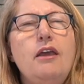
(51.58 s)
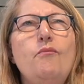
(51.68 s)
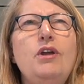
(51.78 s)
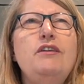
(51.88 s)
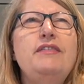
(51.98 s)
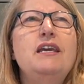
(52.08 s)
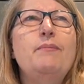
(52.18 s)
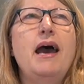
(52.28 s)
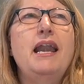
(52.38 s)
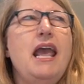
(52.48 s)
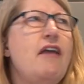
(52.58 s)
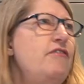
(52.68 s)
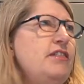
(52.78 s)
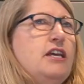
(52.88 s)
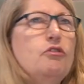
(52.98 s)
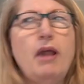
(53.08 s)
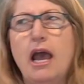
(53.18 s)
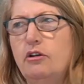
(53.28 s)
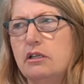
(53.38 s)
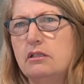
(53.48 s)
When you think about it, everything
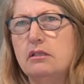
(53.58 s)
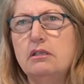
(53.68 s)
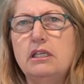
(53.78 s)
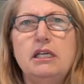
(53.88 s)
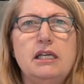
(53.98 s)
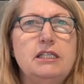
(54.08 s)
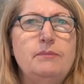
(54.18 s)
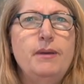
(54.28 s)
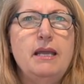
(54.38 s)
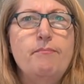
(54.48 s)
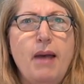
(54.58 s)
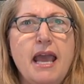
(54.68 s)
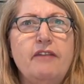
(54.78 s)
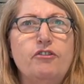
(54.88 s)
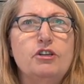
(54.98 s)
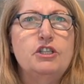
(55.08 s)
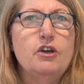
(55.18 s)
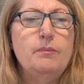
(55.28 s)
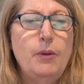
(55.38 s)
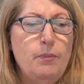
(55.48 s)
around us is being made for a
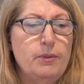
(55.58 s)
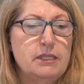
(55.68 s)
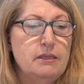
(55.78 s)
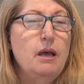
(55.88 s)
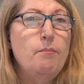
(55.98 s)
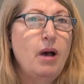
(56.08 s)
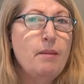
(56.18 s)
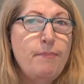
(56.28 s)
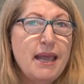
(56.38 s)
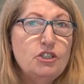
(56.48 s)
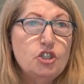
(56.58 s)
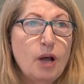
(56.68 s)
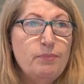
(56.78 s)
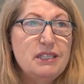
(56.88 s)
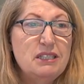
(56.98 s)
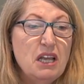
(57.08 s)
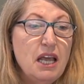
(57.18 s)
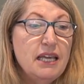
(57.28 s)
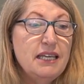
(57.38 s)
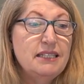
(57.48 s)
certain purpose. My bench top
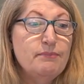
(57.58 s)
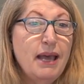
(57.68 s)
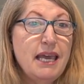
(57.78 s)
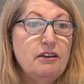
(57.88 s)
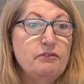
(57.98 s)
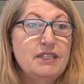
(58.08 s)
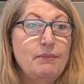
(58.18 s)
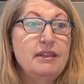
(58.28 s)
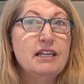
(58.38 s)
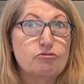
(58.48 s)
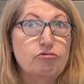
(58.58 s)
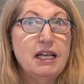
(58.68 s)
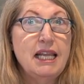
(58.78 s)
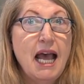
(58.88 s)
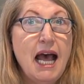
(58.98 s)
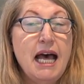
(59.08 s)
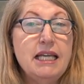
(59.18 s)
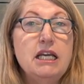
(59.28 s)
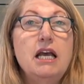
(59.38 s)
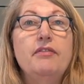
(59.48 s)
is made of something that's really hard.